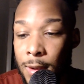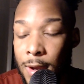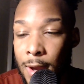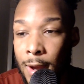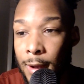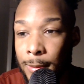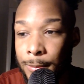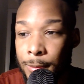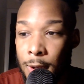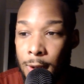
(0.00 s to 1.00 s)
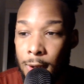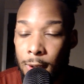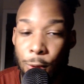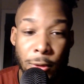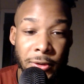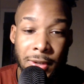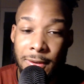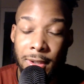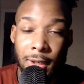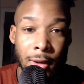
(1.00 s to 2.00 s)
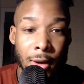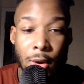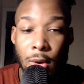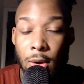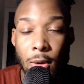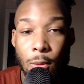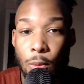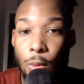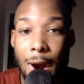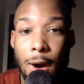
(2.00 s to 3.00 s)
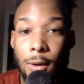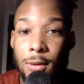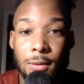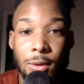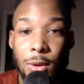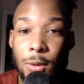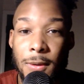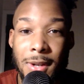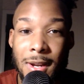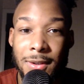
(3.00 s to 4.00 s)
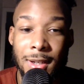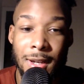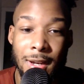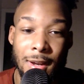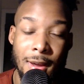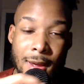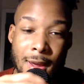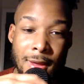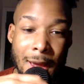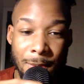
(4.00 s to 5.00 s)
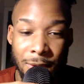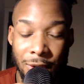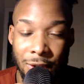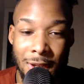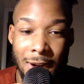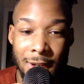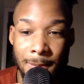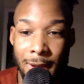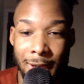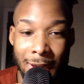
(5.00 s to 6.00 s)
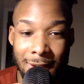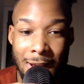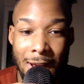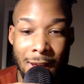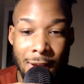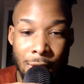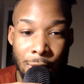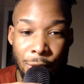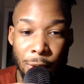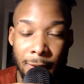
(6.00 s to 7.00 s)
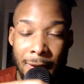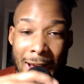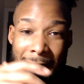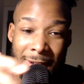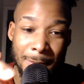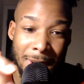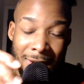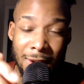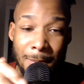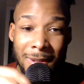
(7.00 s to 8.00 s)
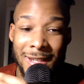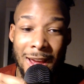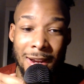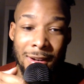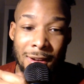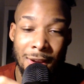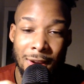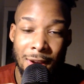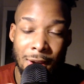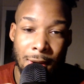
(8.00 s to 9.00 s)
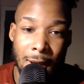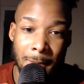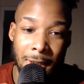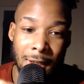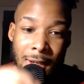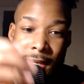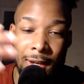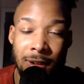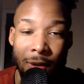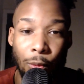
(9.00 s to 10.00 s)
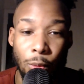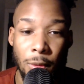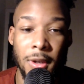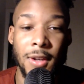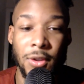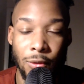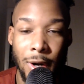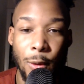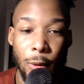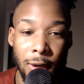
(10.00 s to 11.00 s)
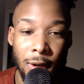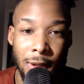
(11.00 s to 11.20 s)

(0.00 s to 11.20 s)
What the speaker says: Kulusevski, wow. Kulusevski in that position that he's playing as that sort of half space number 10. I mean, he is a right winger.